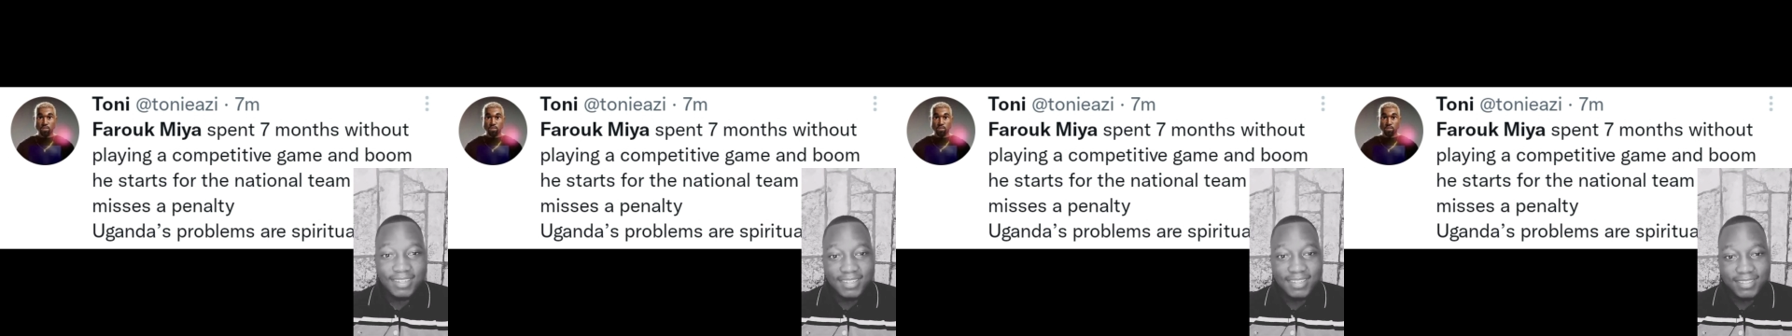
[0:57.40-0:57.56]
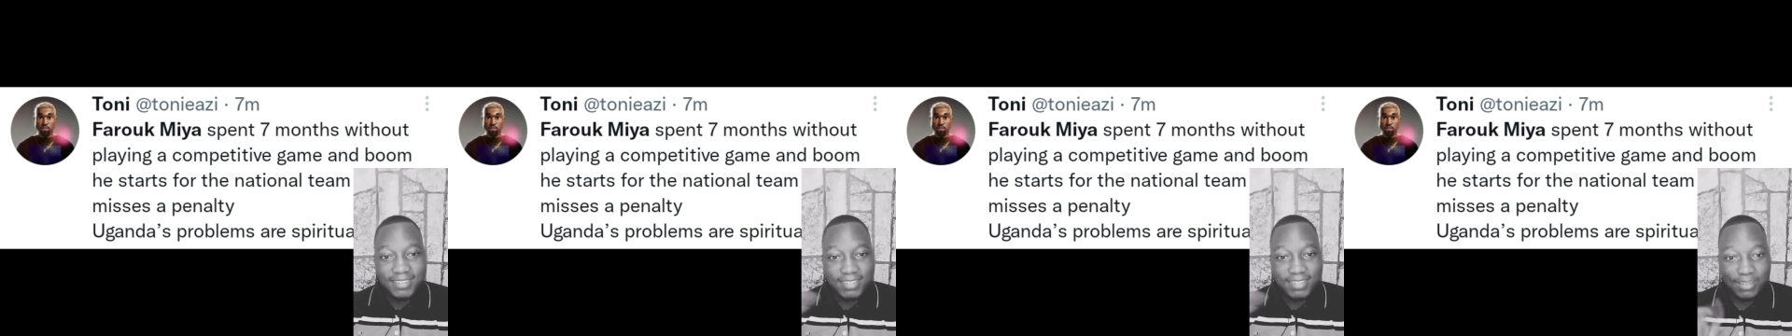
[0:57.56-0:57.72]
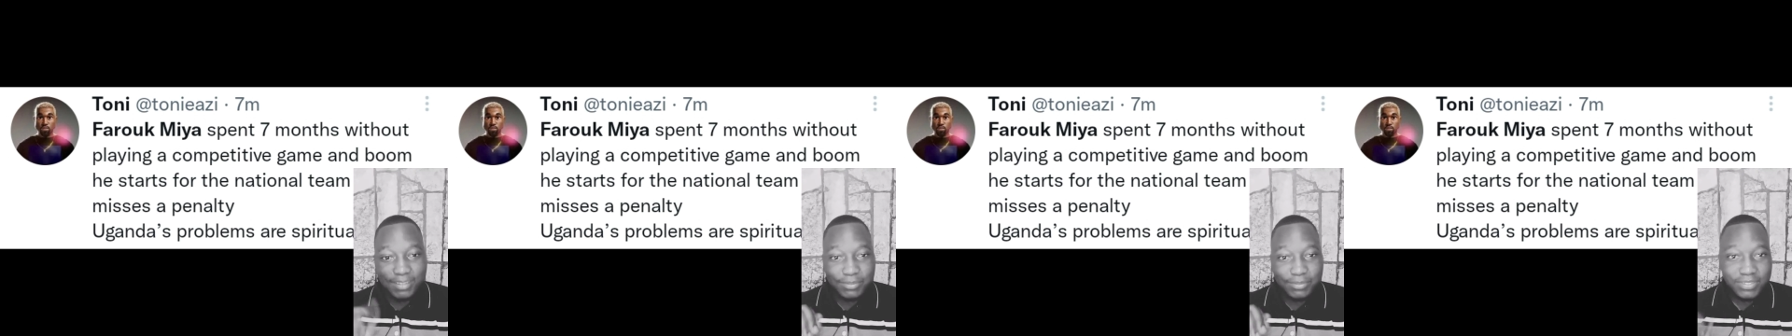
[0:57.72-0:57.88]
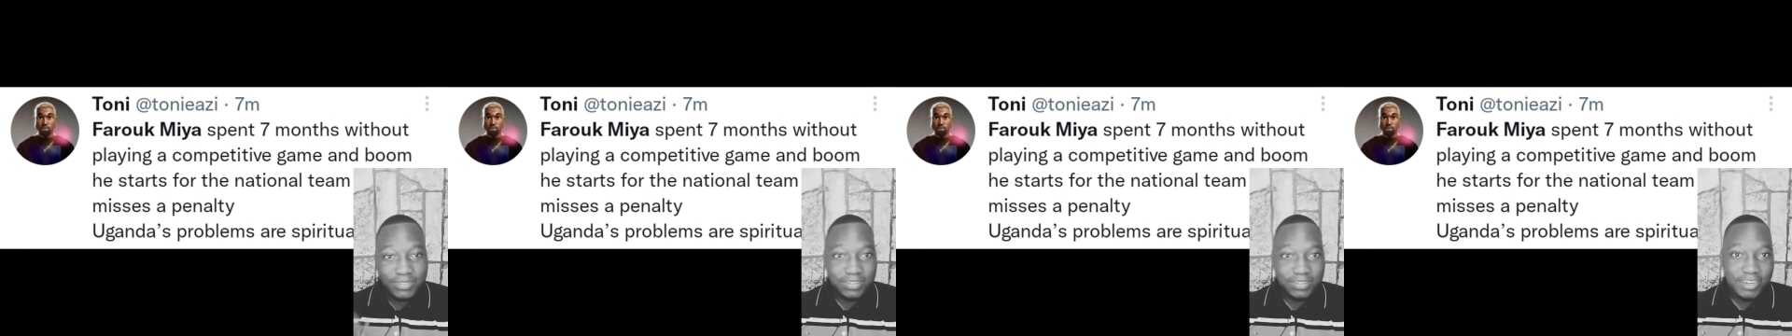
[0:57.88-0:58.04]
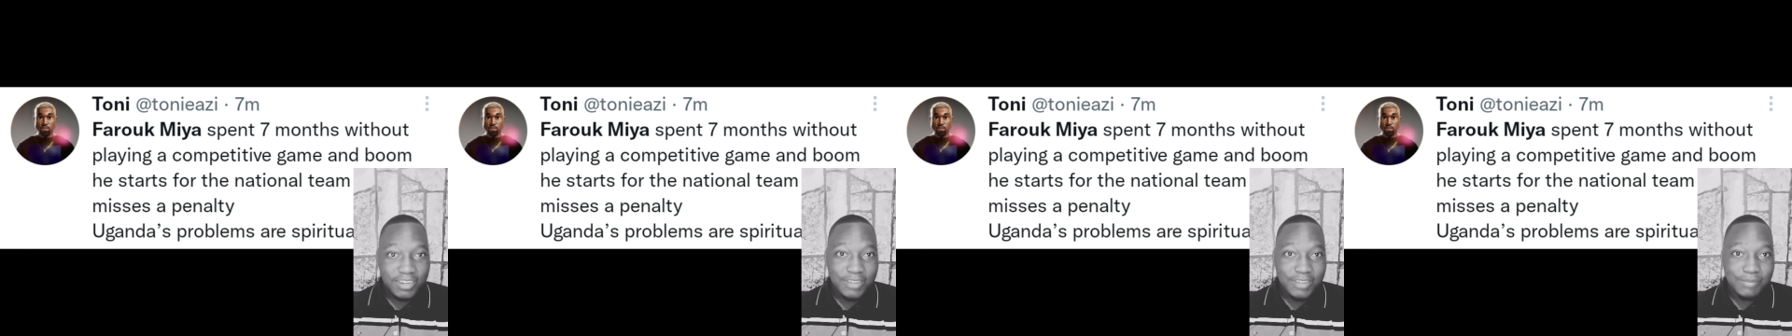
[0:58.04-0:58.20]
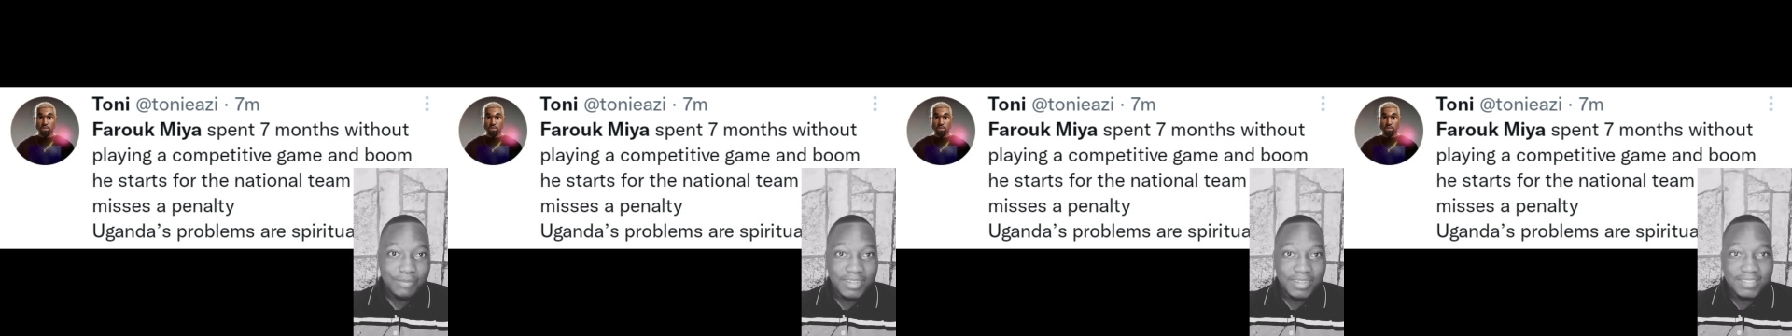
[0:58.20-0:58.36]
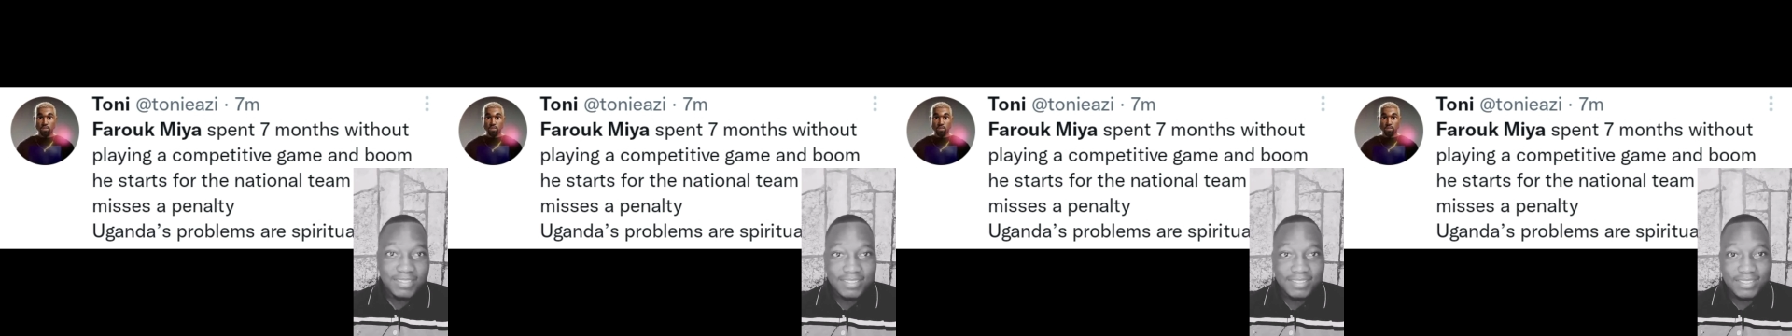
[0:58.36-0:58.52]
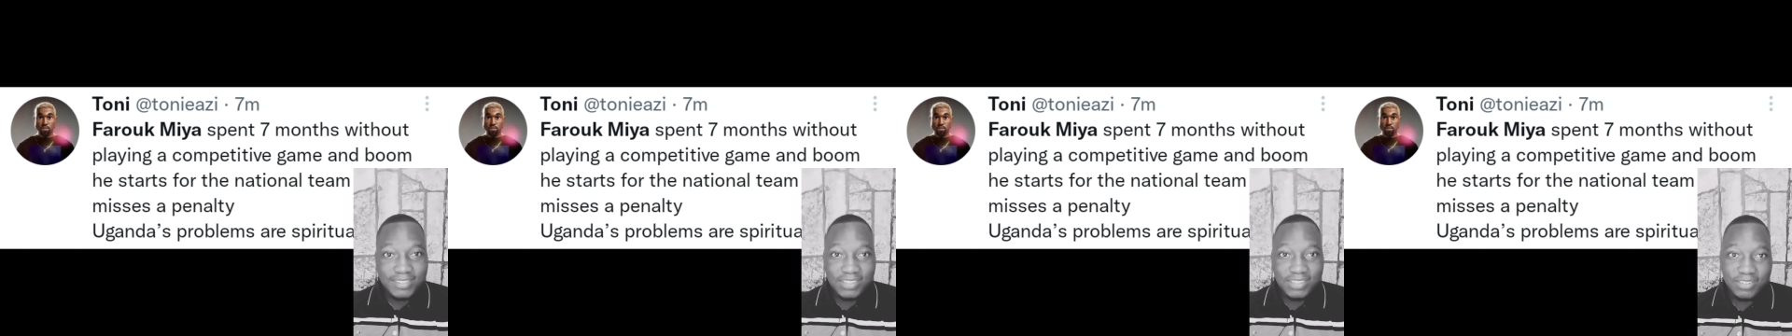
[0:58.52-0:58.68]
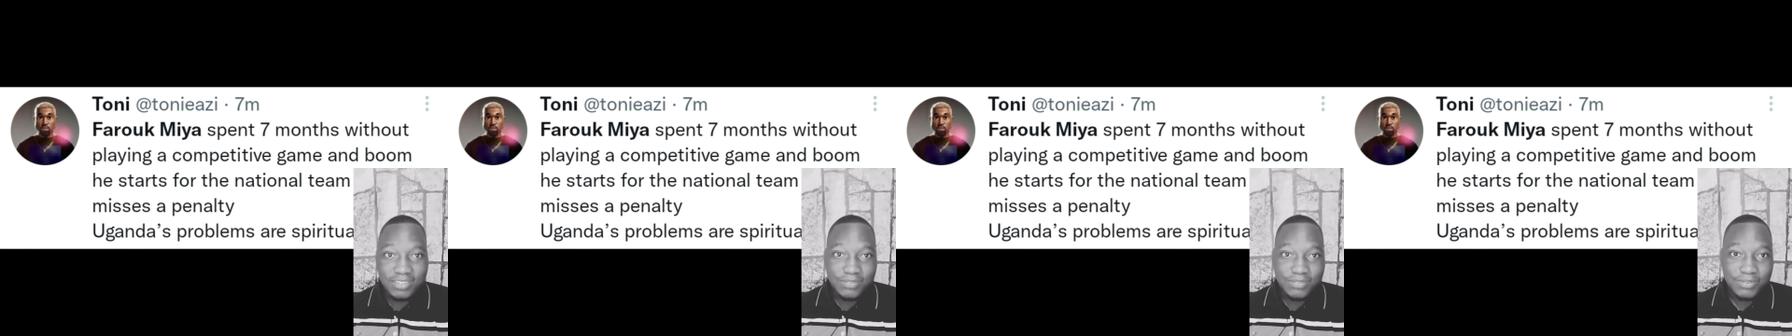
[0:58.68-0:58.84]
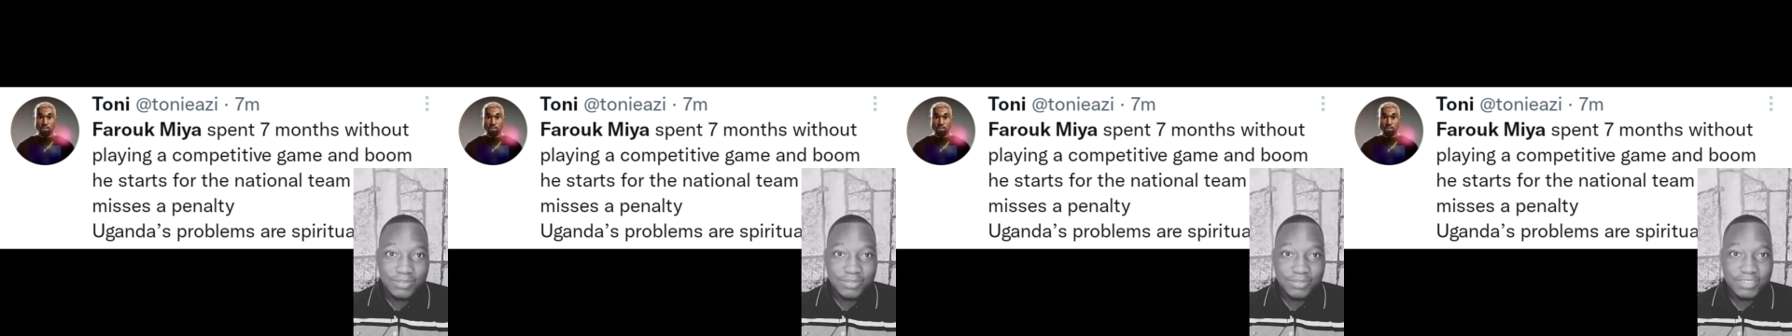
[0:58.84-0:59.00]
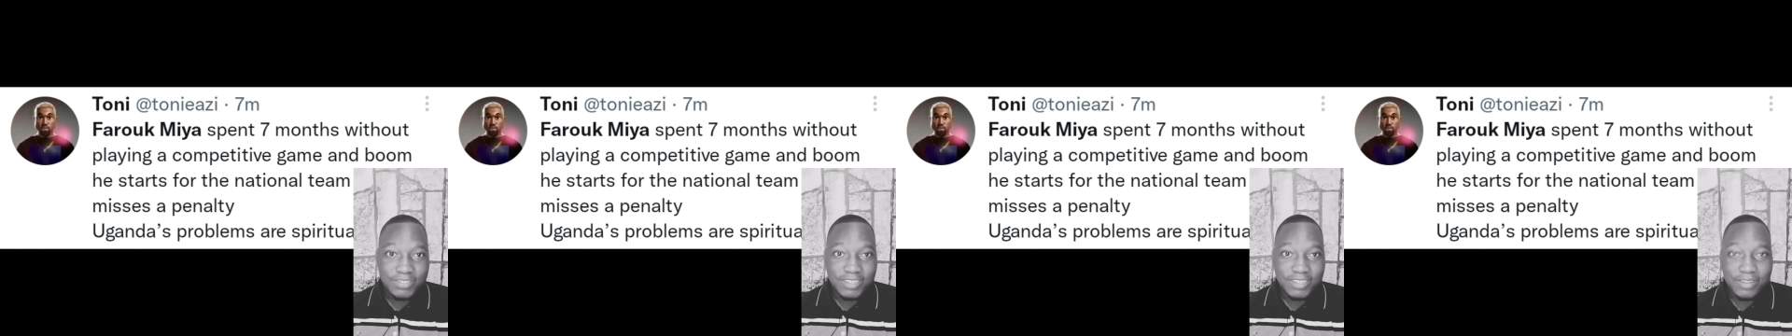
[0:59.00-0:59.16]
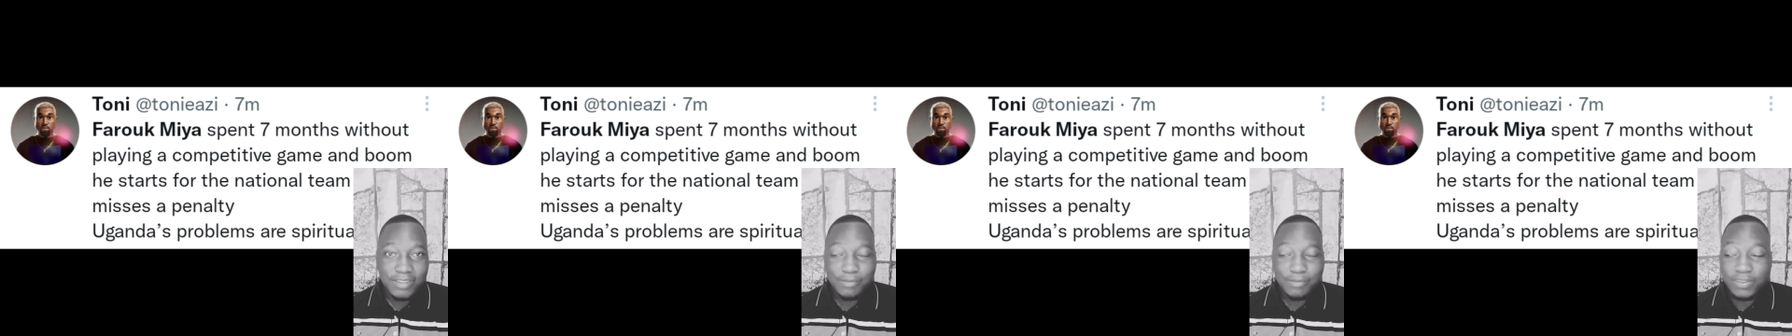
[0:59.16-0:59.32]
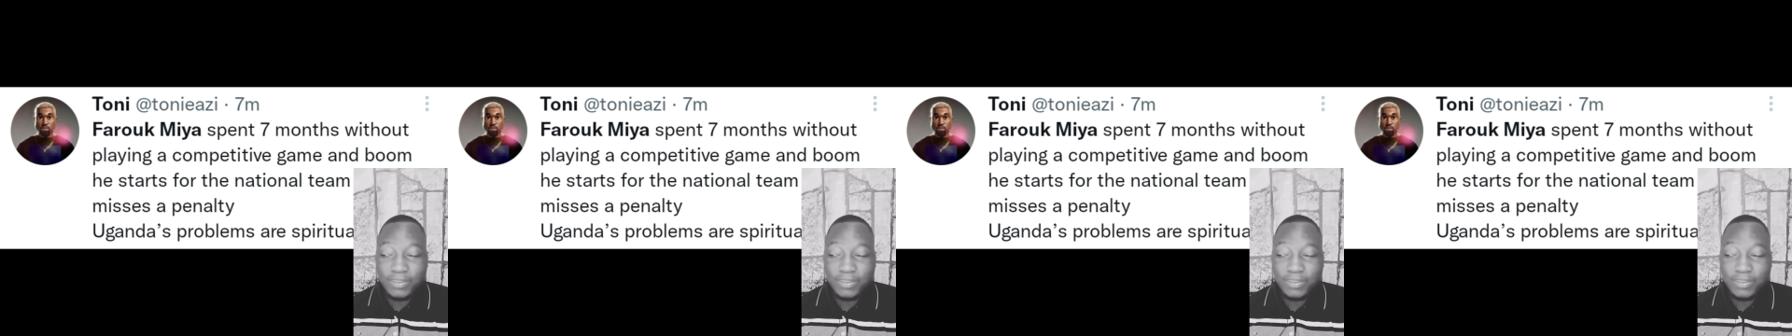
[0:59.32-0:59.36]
Subscribe and see at full time.